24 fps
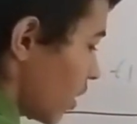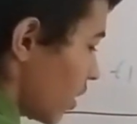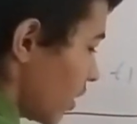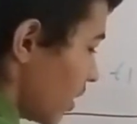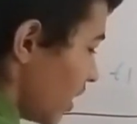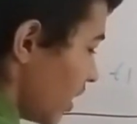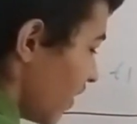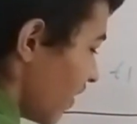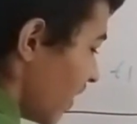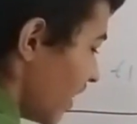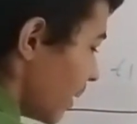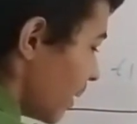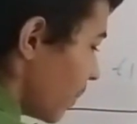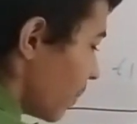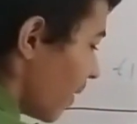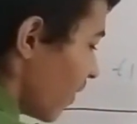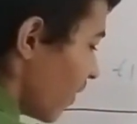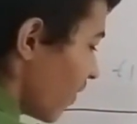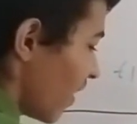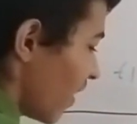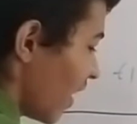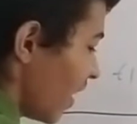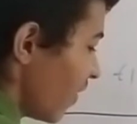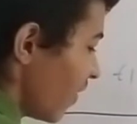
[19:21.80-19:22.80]
divided by
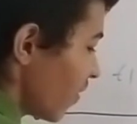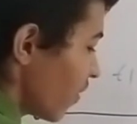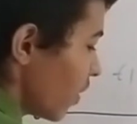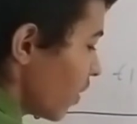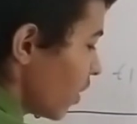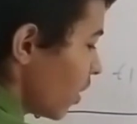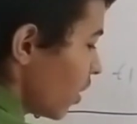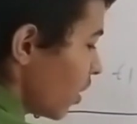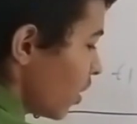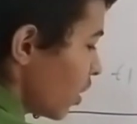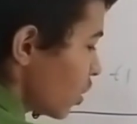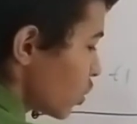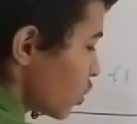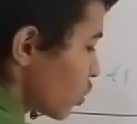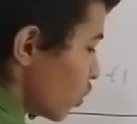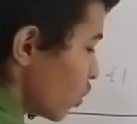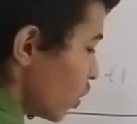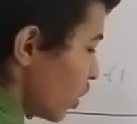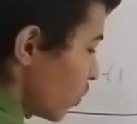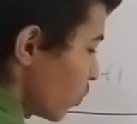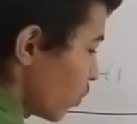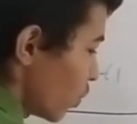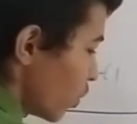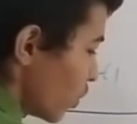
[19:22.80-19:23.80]
5, so
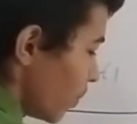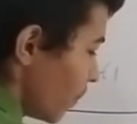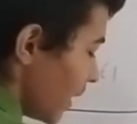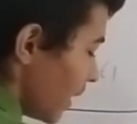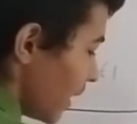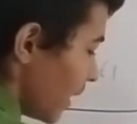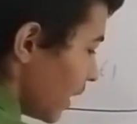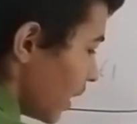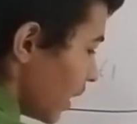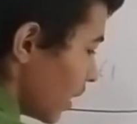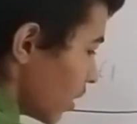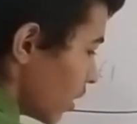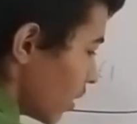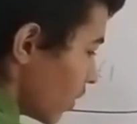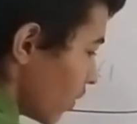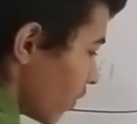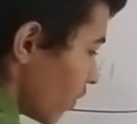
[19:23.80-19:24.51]
it would be